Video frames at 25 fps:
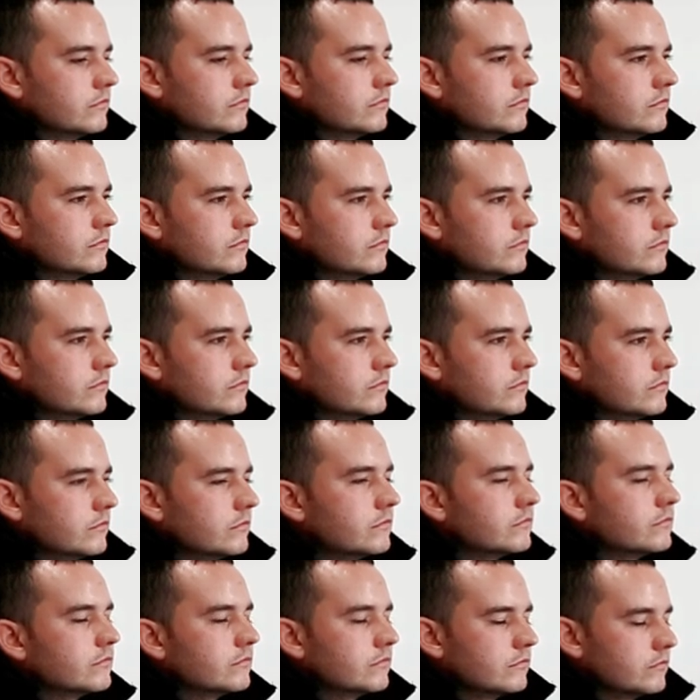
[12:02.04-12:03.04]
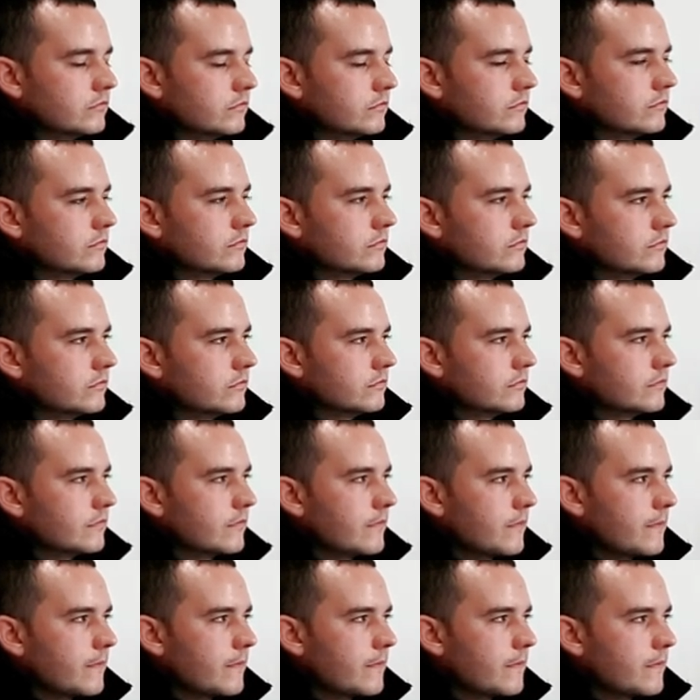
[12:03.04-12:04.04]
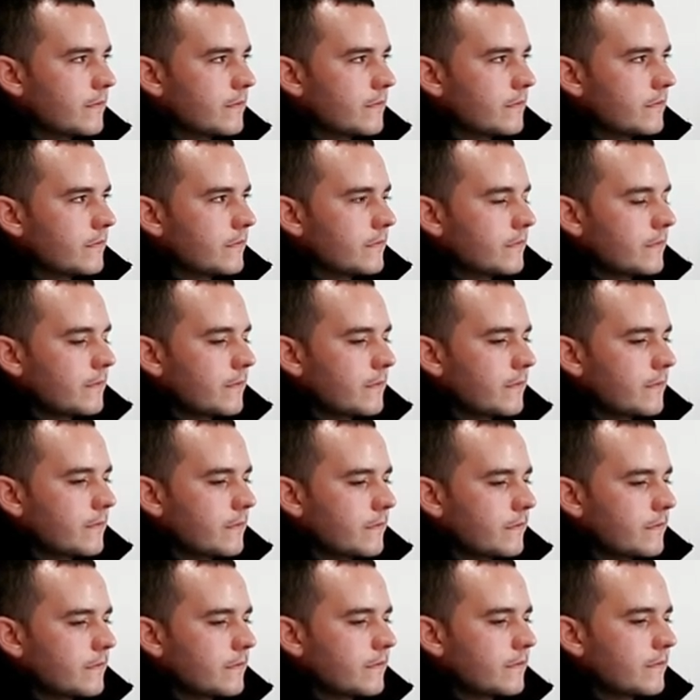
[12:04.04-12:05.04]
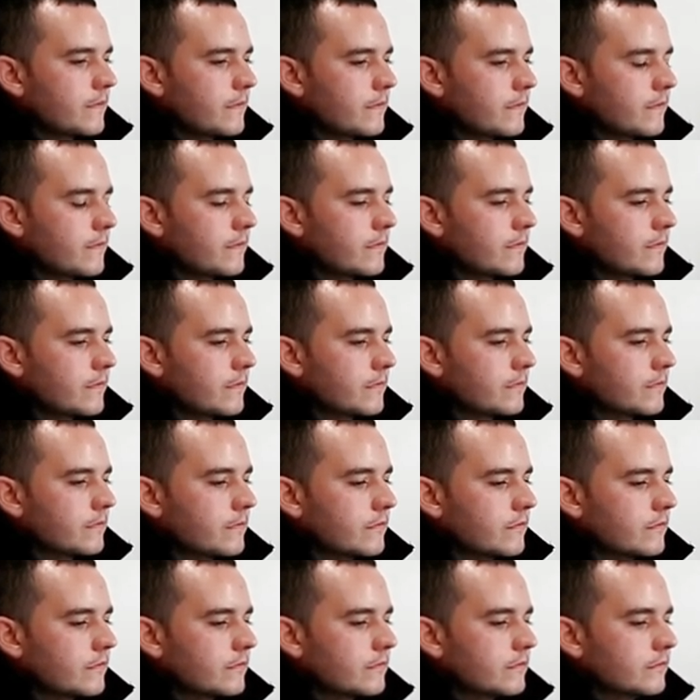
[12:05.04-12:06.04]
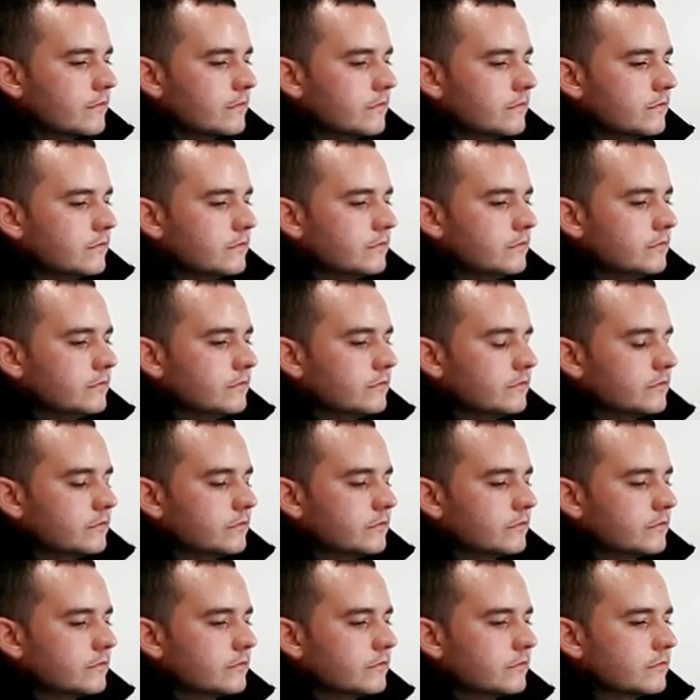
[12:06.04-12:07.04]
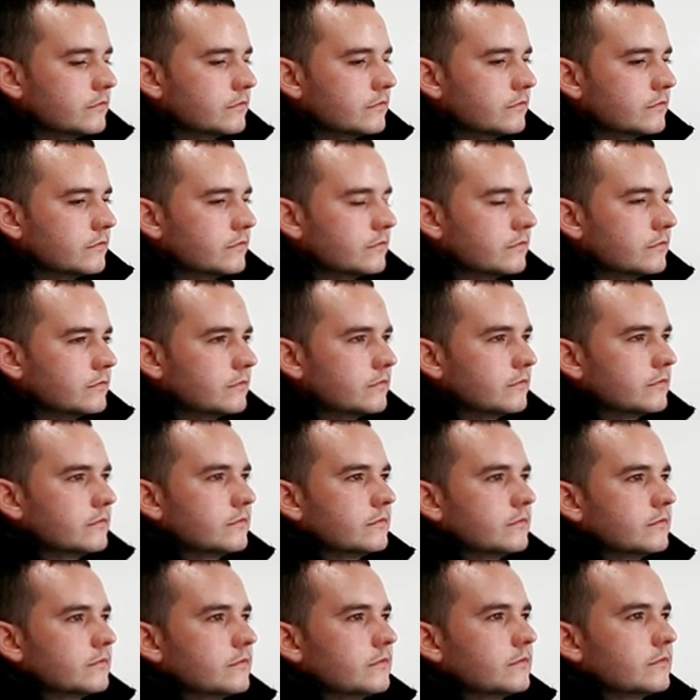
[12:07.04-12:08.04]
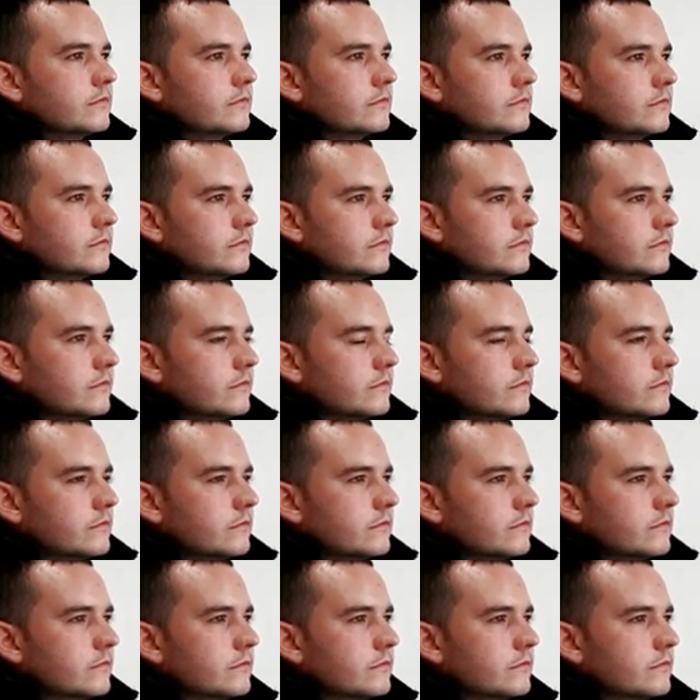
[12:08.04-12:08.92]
No words are spoken by the person on screen.